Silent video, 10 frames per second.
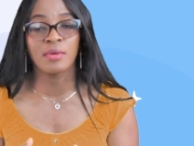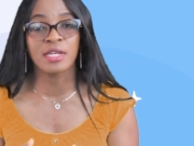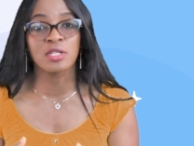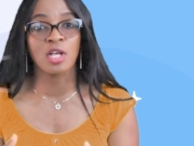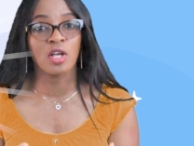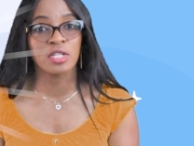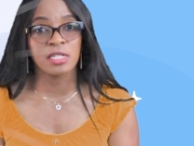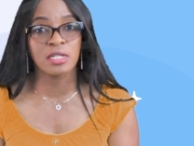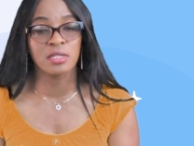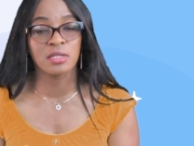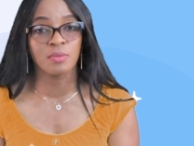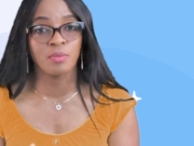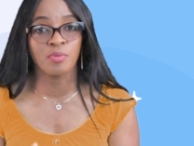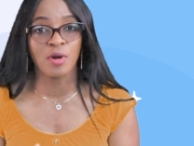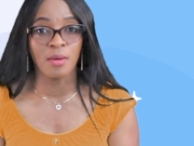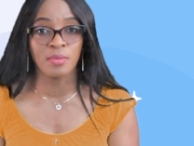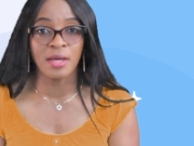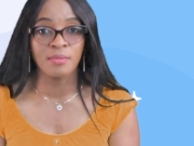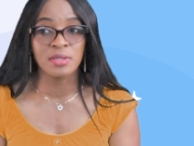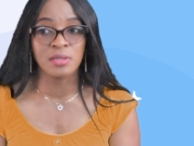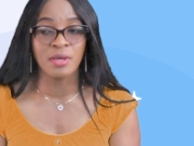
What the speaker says: is causing problems,